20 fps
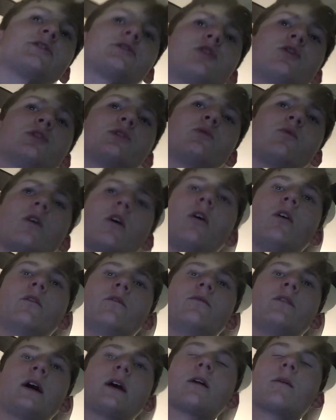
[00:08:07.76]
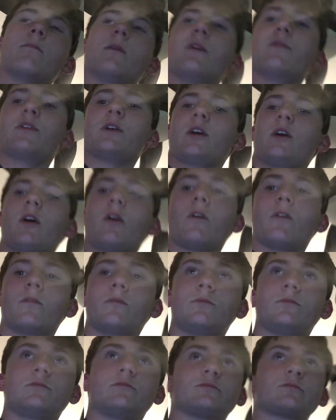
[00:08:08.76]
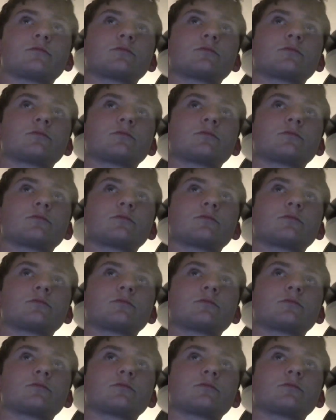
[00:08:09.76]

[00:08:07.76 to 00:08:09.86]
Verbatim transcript: just turned 12, like, a month ago.